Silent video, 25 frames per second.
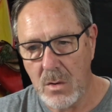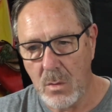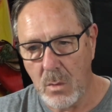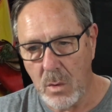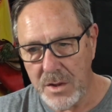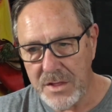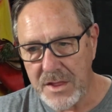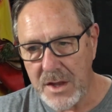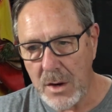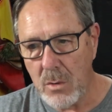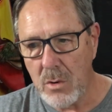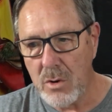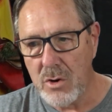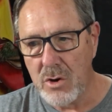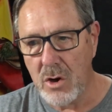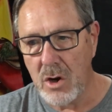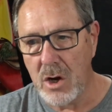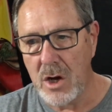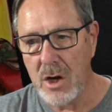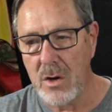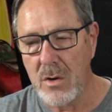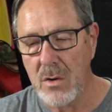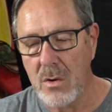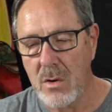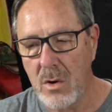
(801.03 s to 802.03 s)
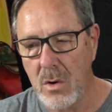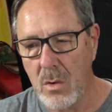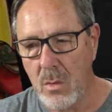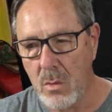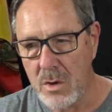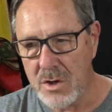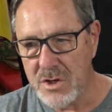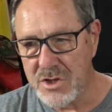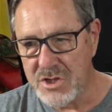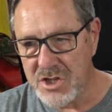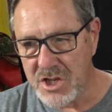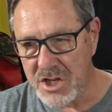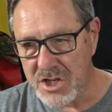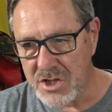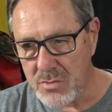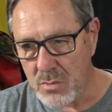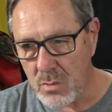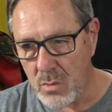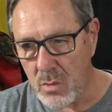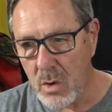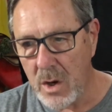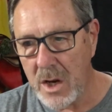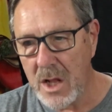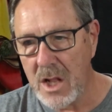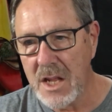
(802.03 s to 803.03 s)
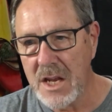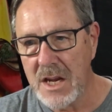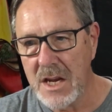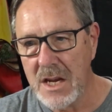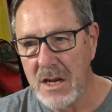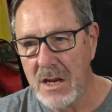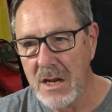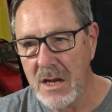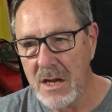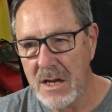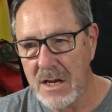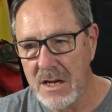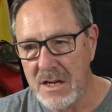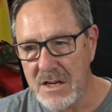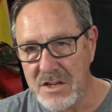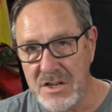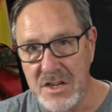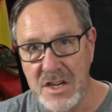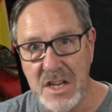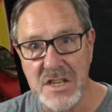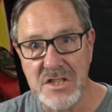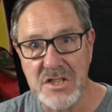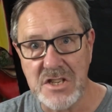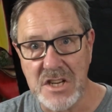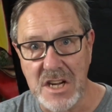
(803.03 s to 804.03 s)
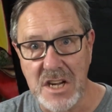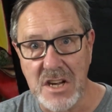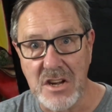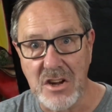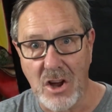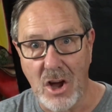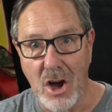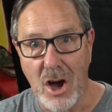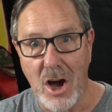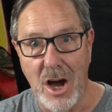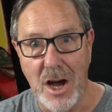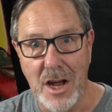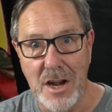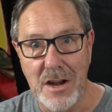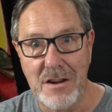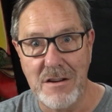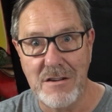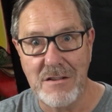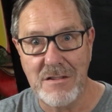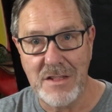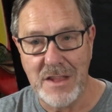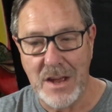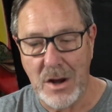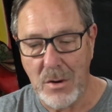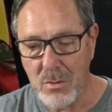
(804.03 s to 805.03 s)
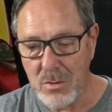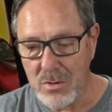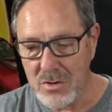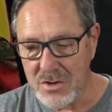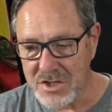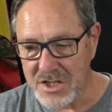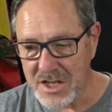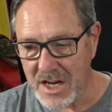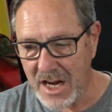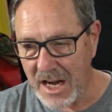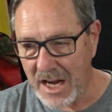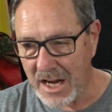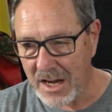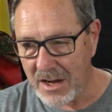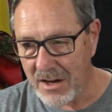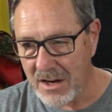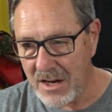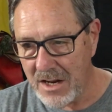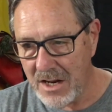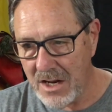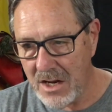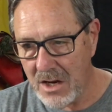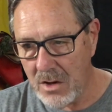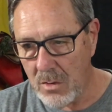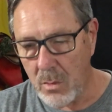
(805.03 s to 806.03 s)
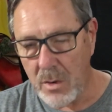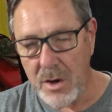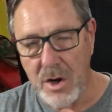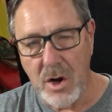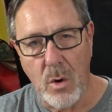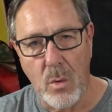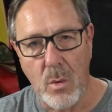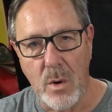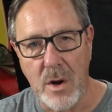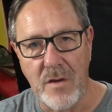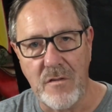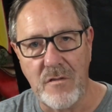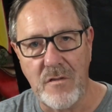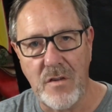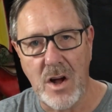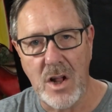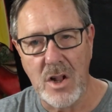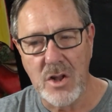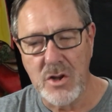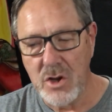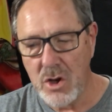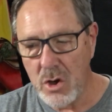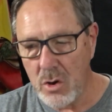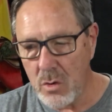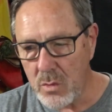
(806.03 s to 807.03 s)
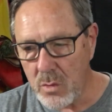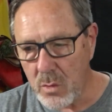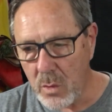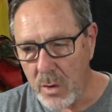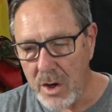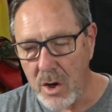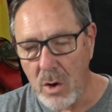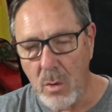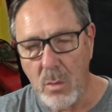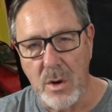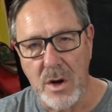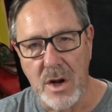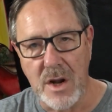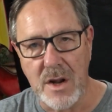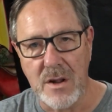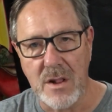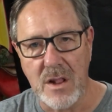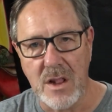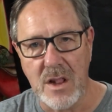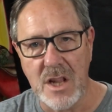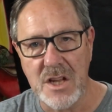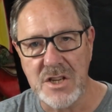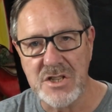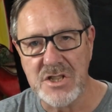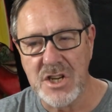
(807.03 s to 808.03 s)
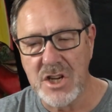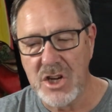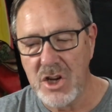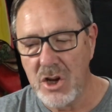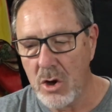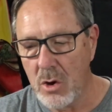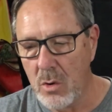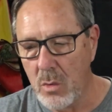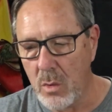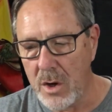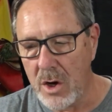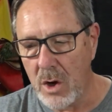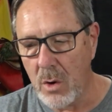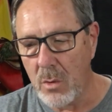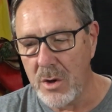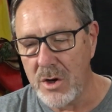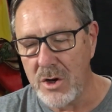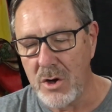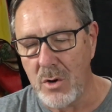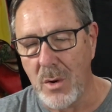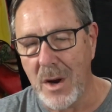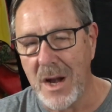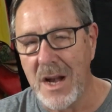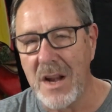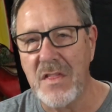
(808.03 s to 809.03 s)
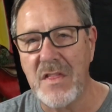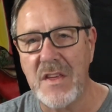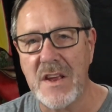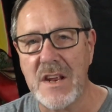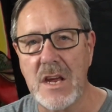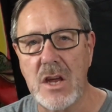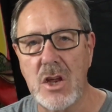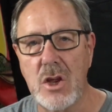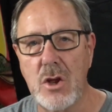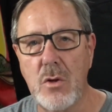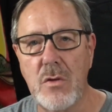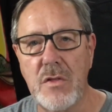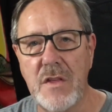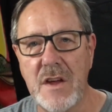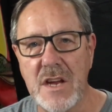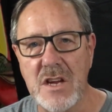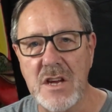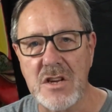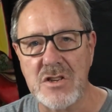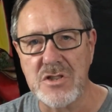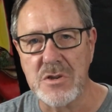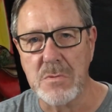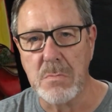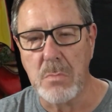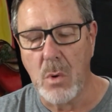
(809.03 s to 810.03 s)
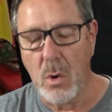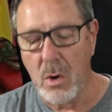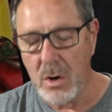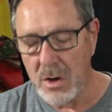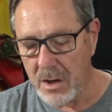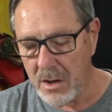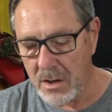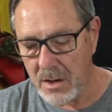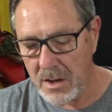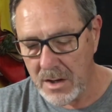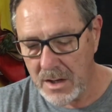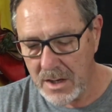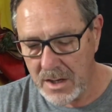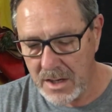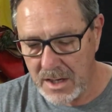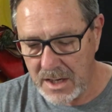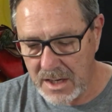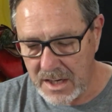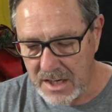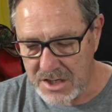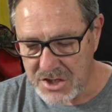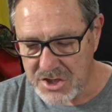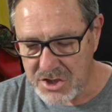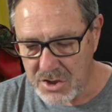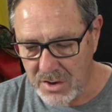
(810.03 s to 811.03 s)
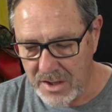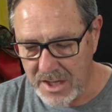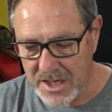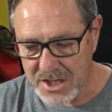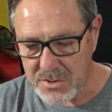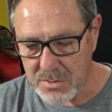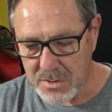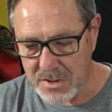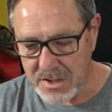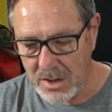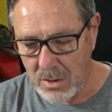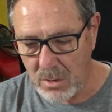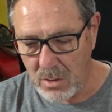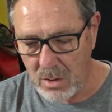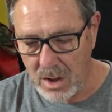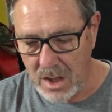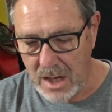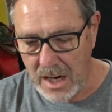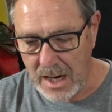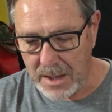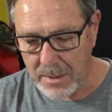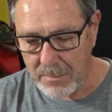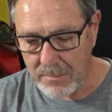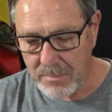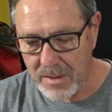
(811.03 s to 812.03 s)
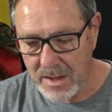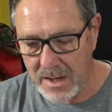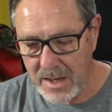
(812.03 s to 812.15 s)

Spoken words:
what they were doing was just really dissing God. They were saying, we don't want to follow you. We don't want to listen to you. We don't want to do anything that you think is important. And so that's what they were like.